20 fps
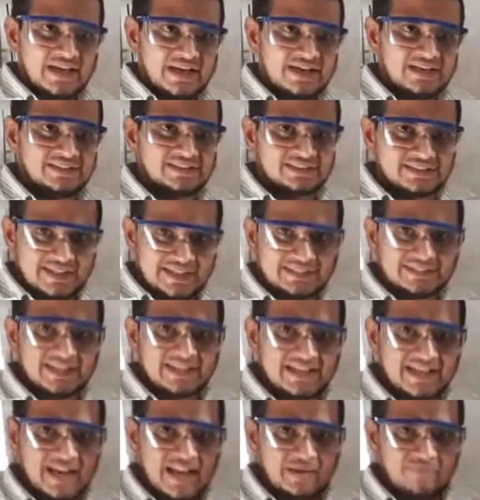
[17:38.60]

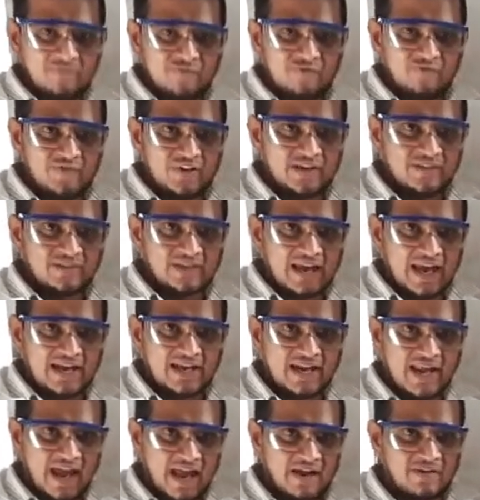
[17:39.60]
Inside the labs we
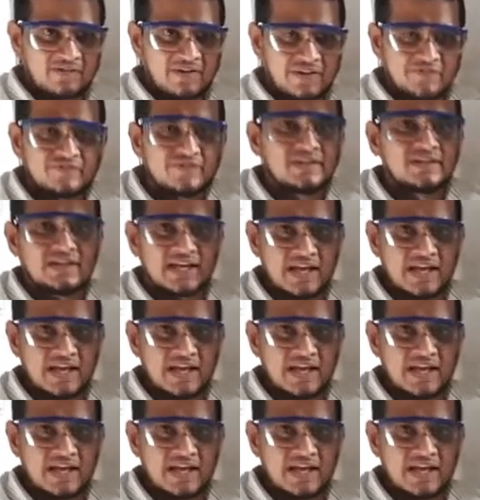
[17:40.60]
can have different